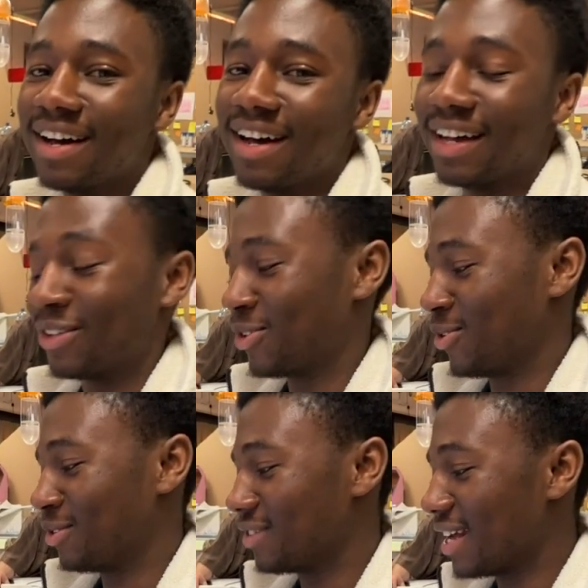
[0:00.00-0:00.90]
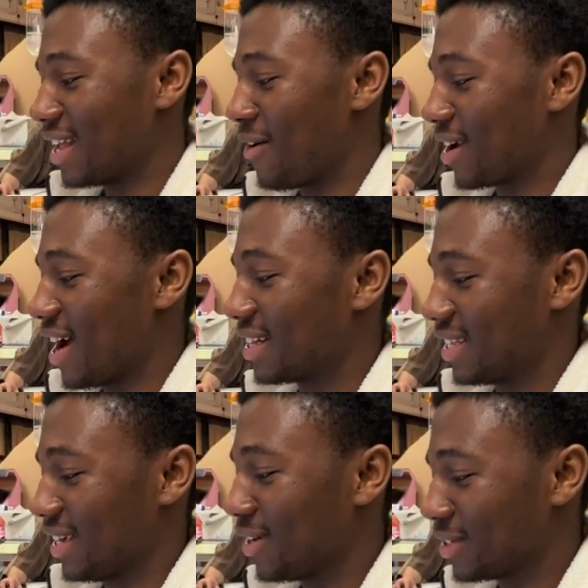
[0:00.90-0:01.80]
I don't know. Right now, I can't
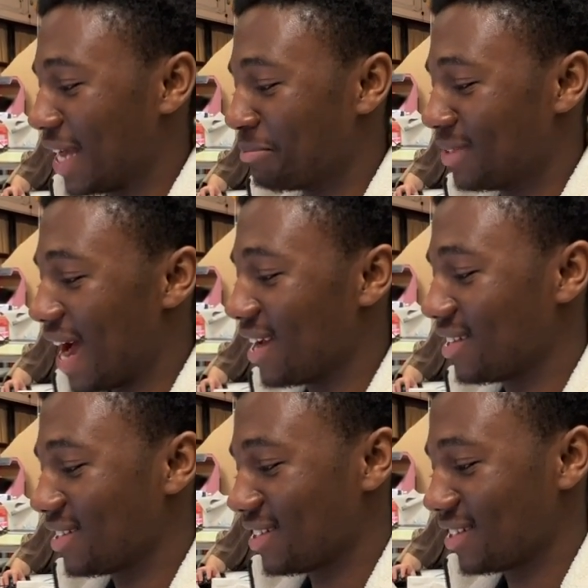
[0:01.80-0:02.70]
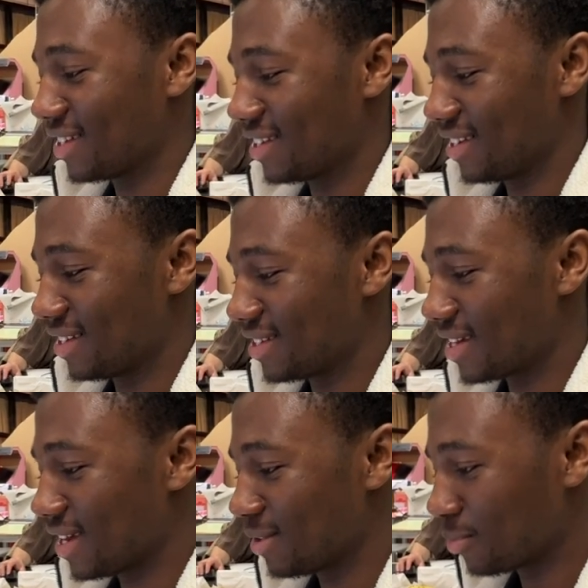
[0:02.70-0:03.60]
think because I'm dying. That's okay.
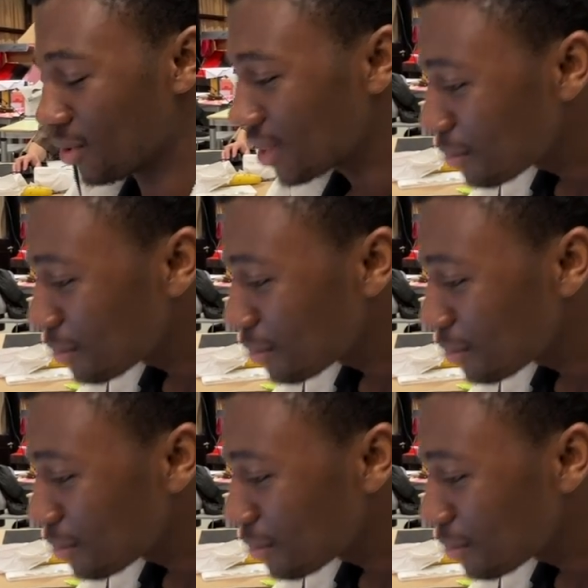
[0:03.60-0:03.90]
Inside, but let